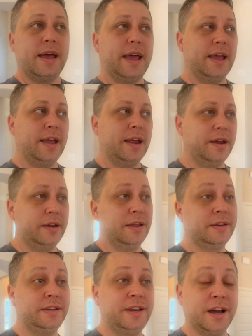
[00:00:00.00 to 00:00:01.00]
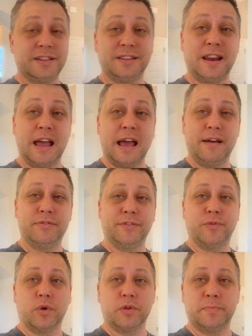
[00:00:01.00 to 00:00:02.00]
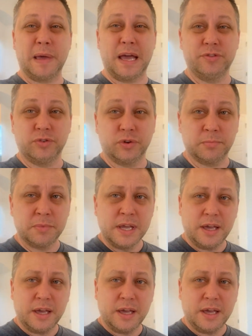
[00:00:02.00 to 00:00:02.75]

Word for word: and it doesn't have the fourth bedroom.